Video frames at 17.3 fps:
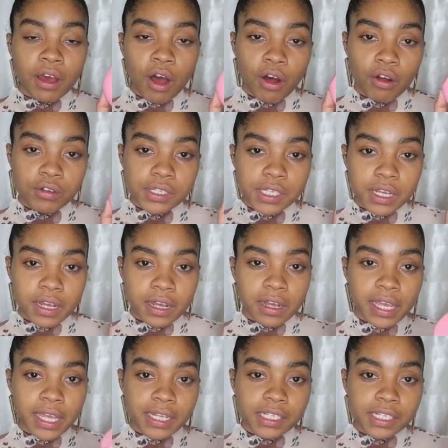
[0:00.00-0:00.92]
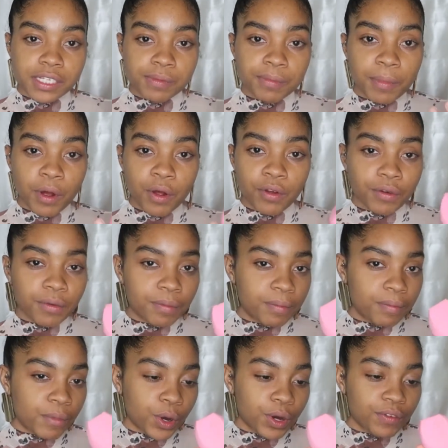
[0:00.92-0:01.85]
Ulta. It's Mo
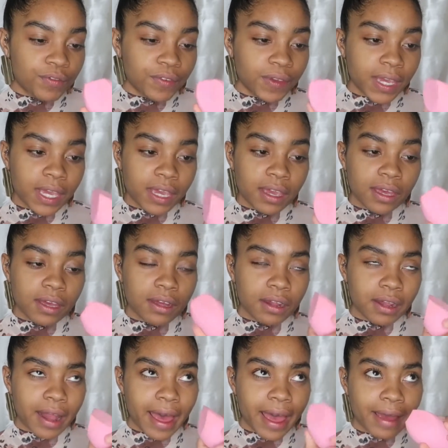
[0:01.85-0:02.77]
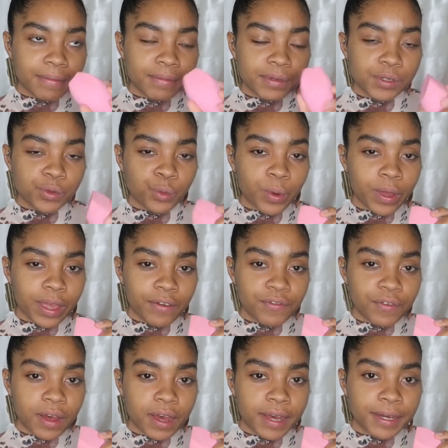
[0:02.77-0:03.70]
Morphe collabed with
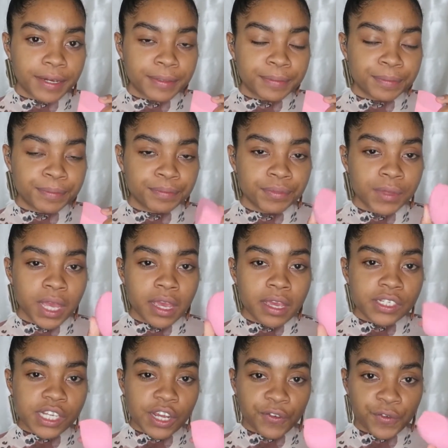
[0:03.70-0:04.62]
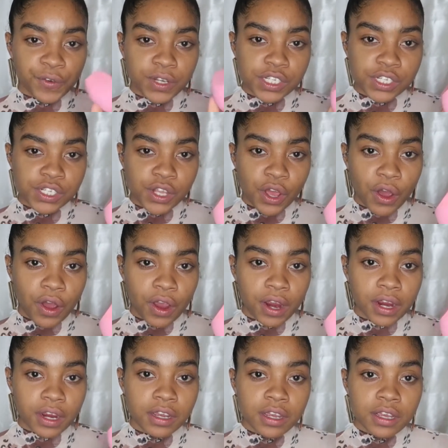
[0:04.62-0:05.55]
um, Jeffree
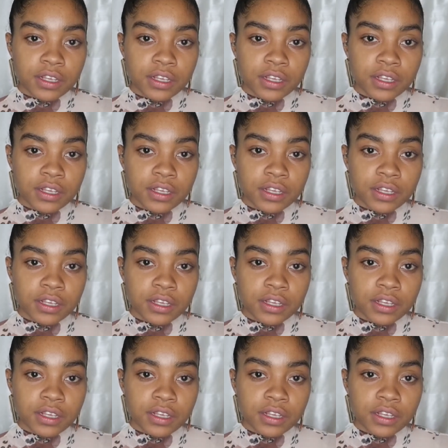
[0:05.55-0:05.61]
Star.